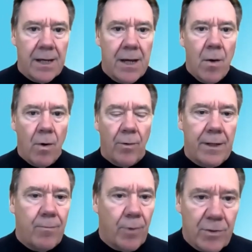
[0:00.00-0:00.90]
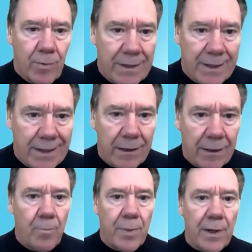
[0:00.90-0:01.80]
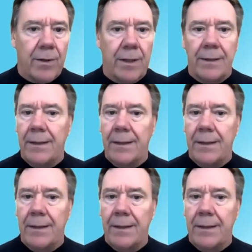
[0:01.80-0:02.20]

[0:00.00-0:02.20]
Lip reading: What we did was we did a load-bearing